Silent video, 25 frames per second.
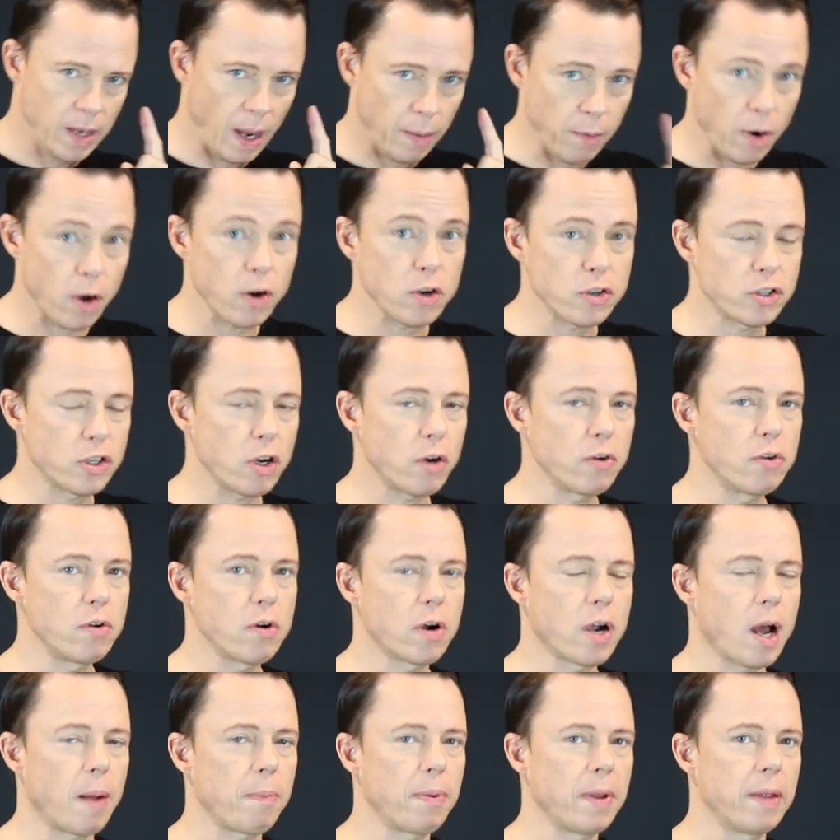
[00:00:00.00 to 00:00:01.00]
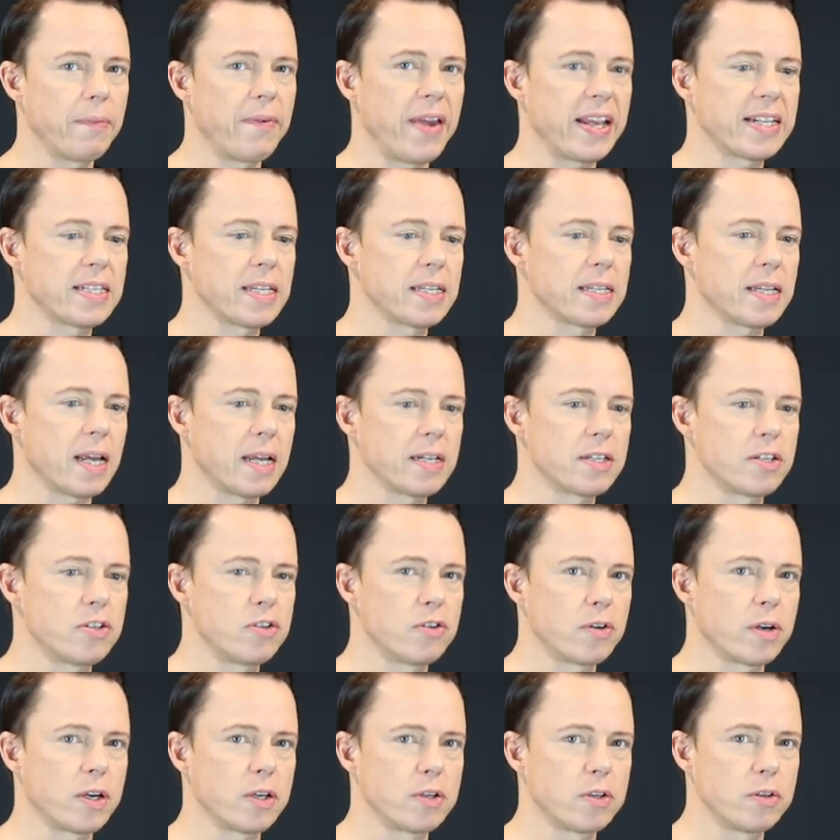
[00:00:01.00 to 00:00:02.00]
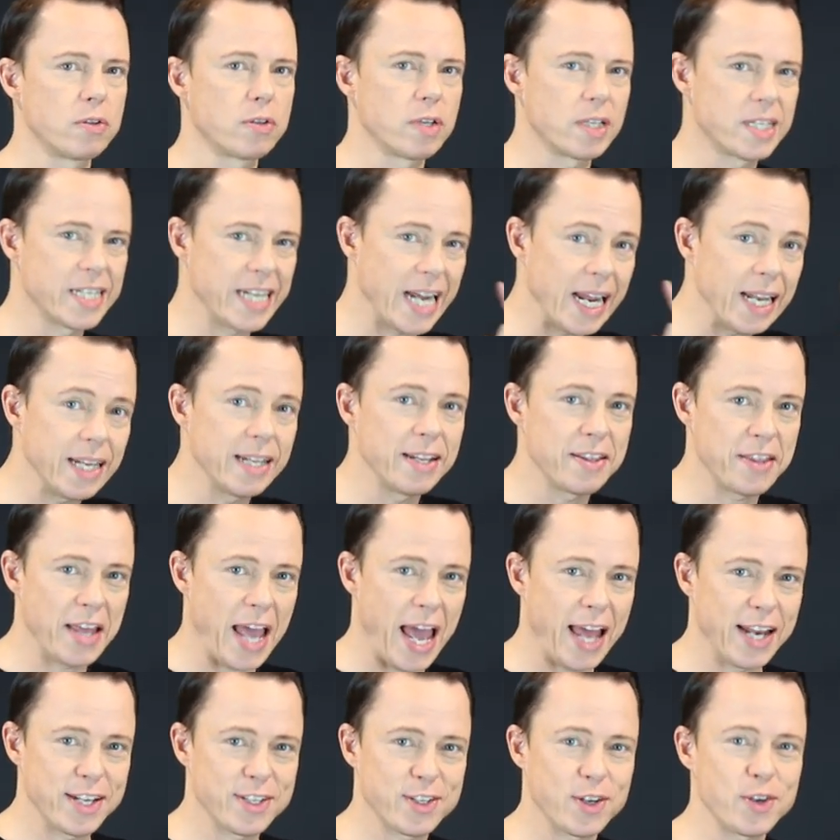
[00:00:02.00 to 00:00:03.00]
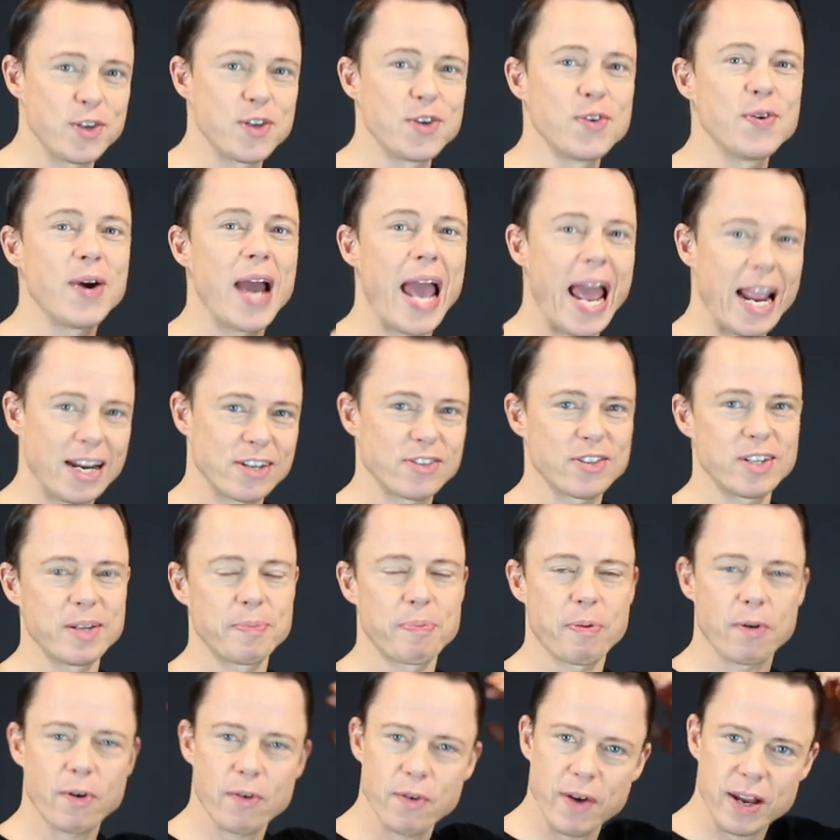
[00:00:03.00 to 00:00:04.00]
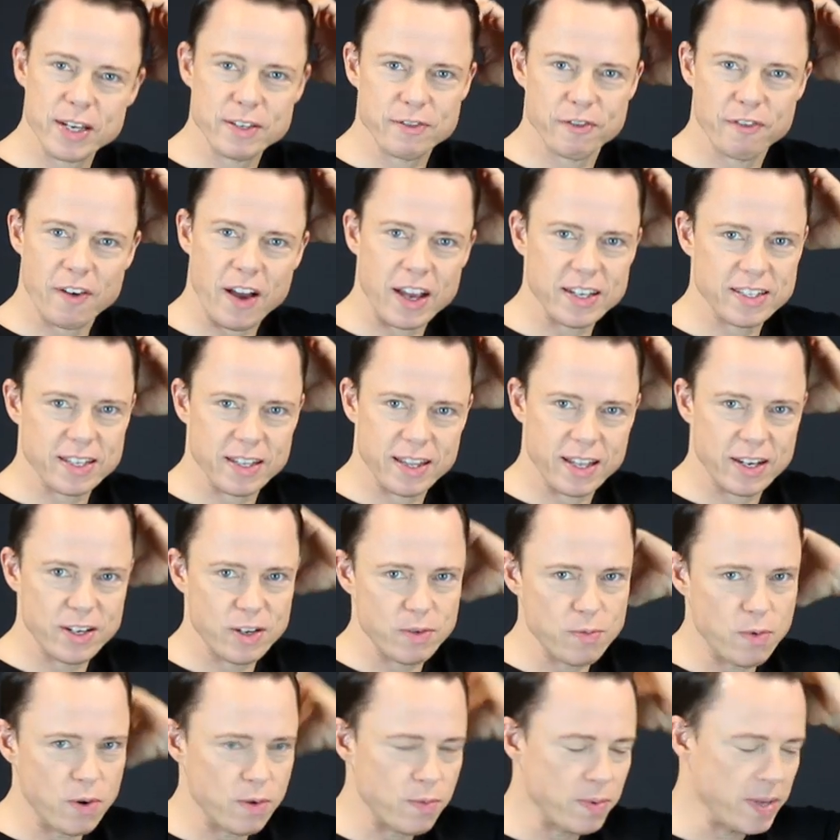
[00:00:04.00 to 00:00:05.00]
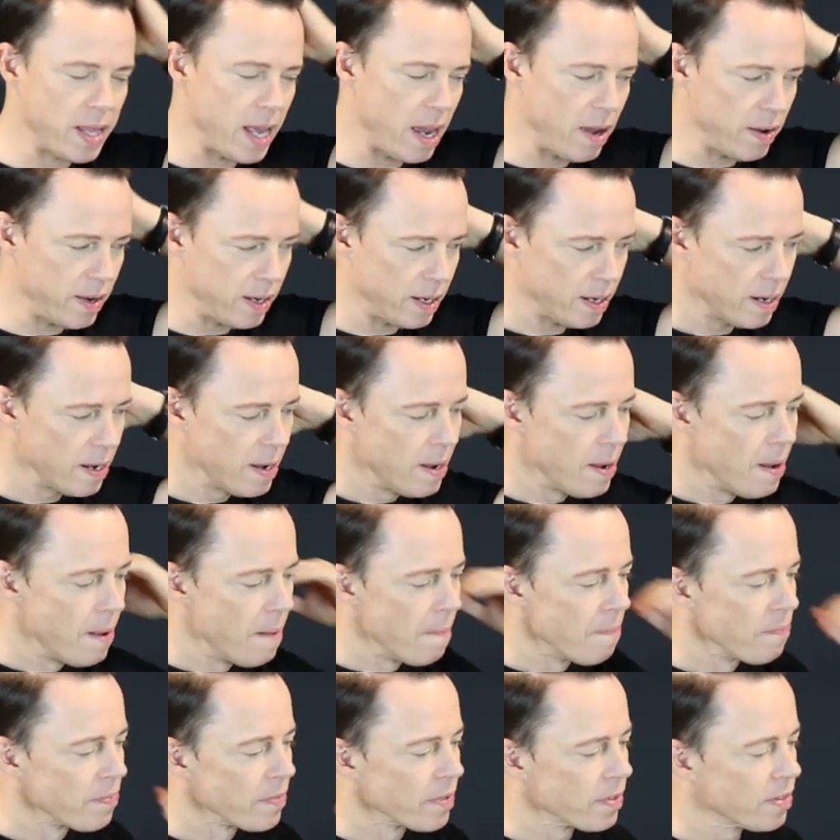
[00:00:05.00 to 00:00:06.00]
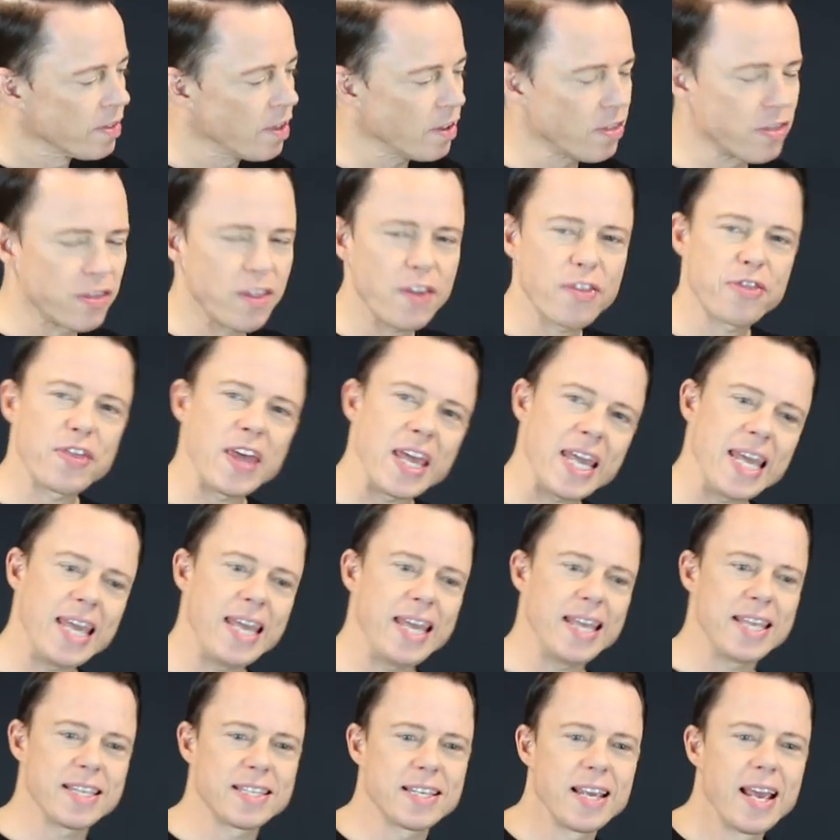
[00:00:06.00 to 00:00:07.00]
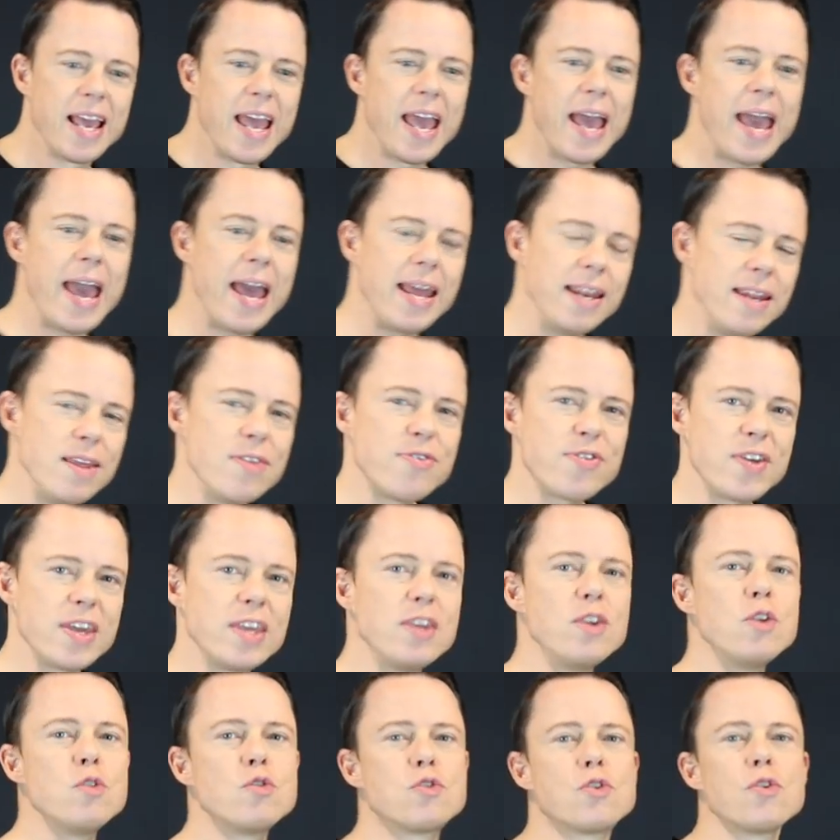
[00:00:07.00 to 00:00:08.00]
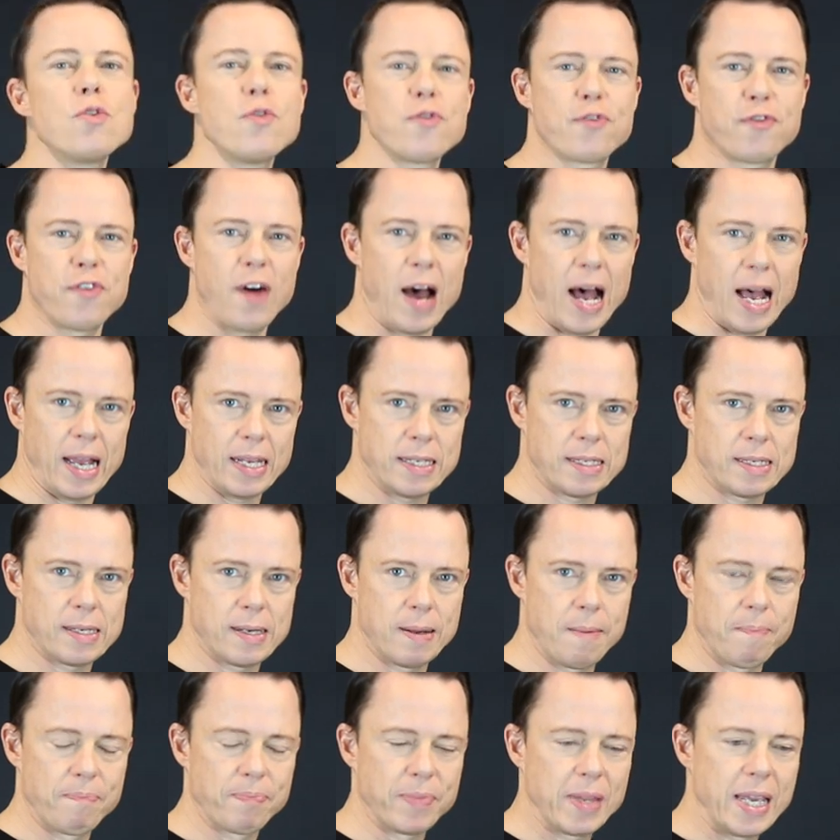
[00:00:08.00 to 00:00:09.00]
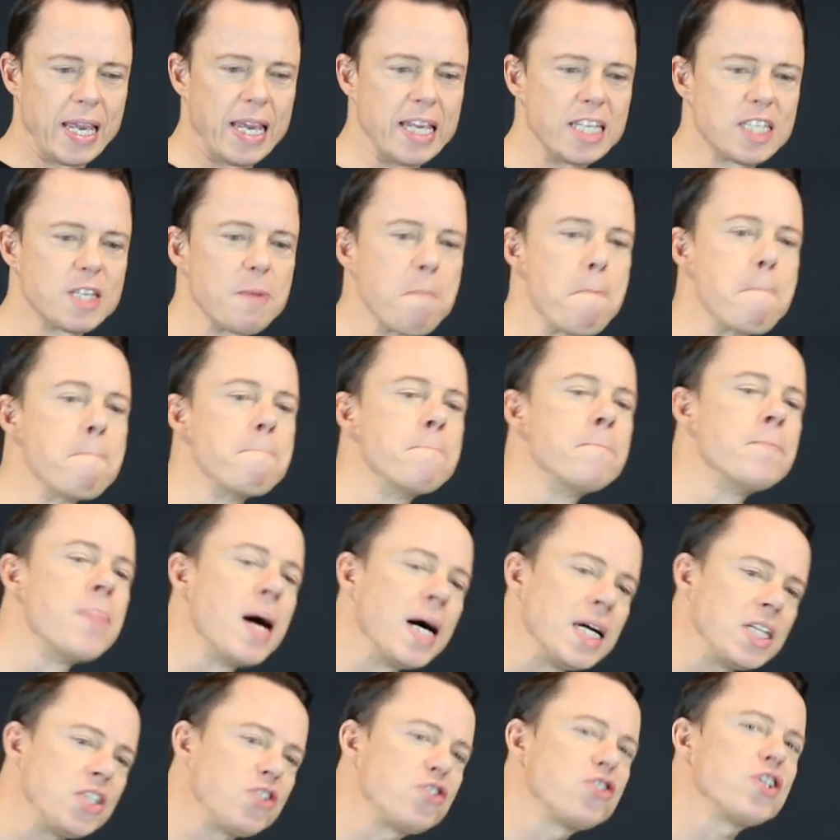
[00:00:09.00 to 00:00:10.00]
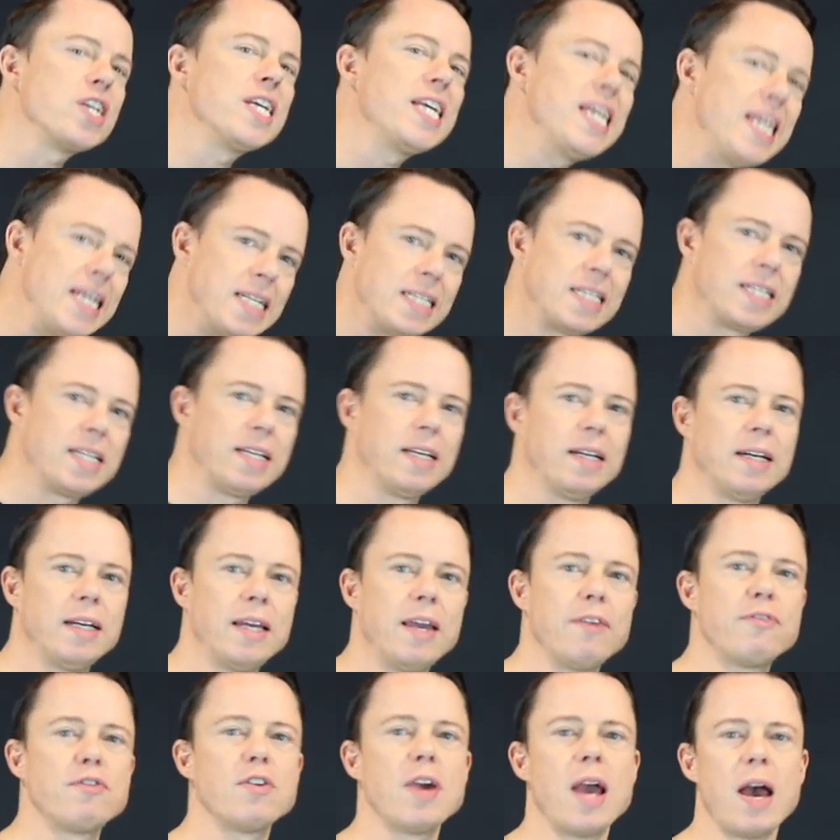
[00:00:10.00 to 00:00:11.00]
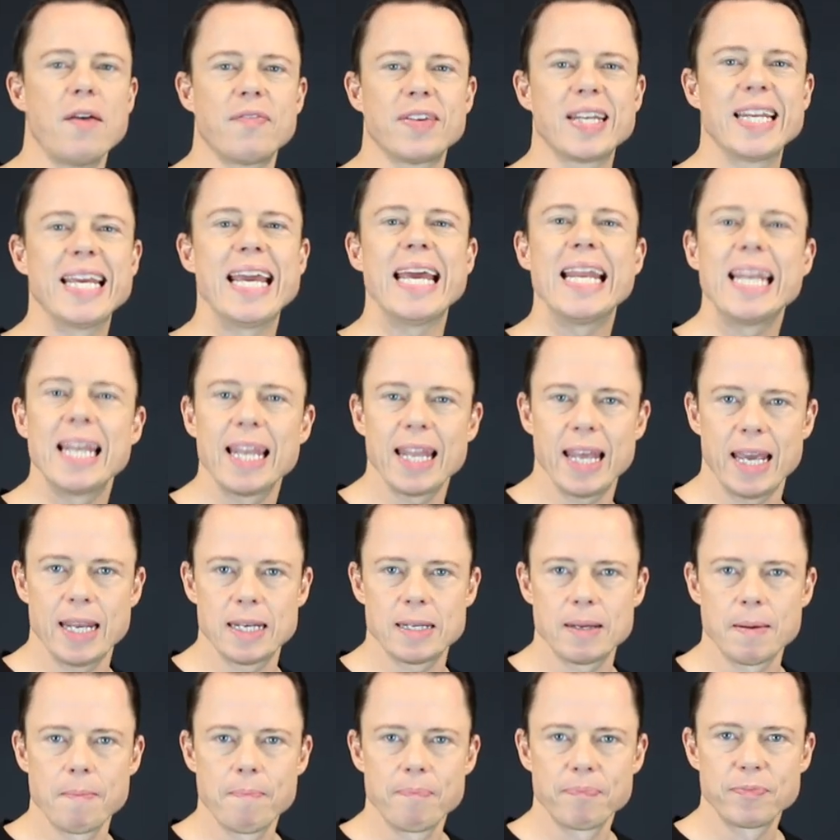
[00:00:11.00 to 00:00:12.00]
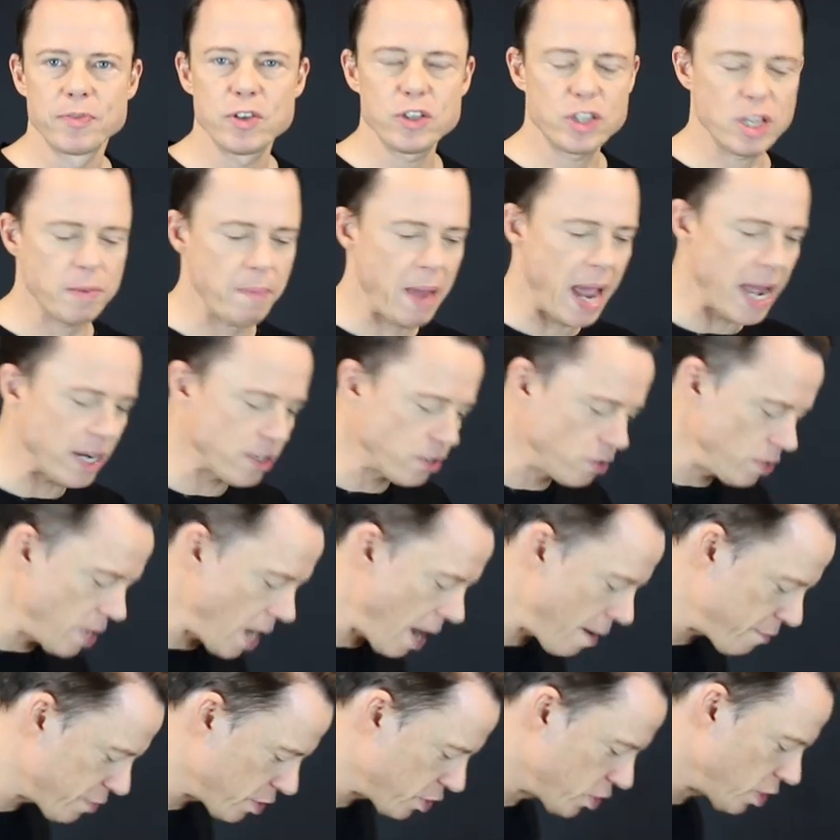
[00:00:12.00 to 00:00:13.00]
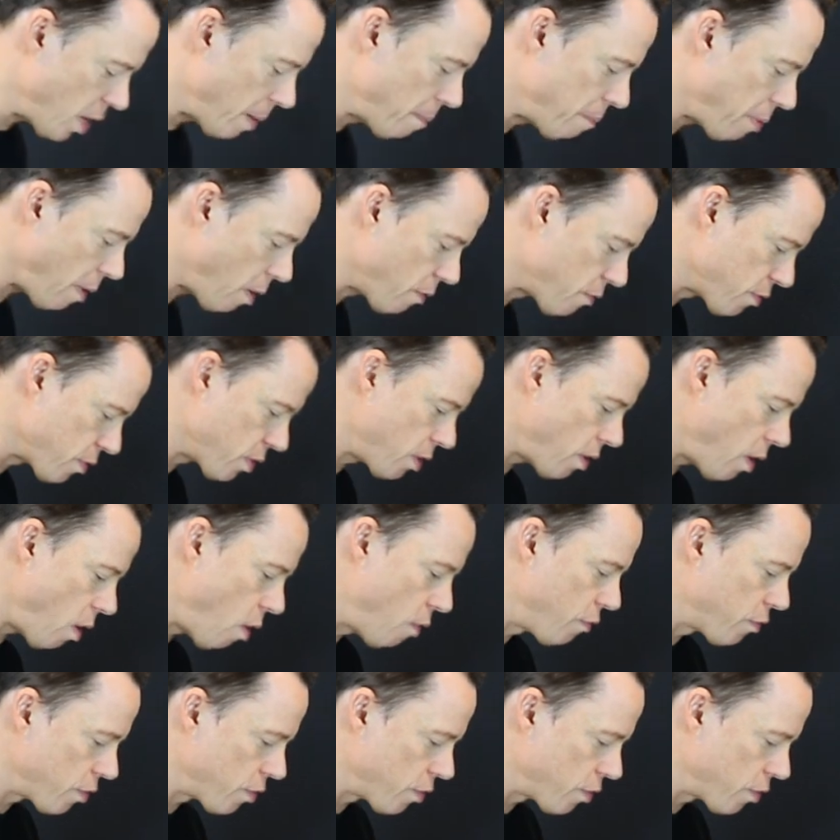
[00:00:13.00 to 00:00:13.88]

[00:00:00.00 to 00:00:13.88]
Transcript: I'm going to show you a couple of exercises you can do to tell it that, so you actually progress faster than you would without it. The thing is, anything you do fast is much easier if you have an inlet. Just imagine you have to jump over